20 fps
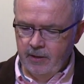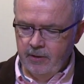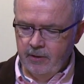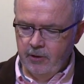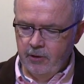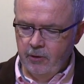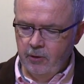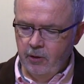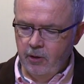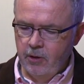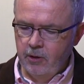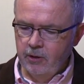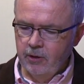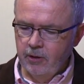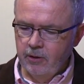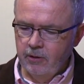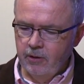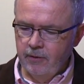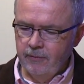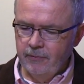no
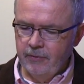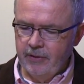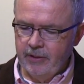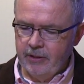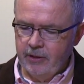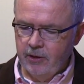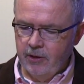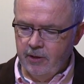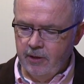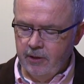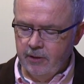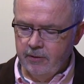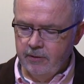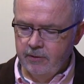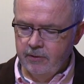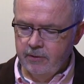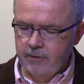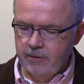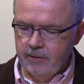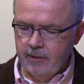longer of the
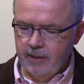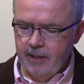gods,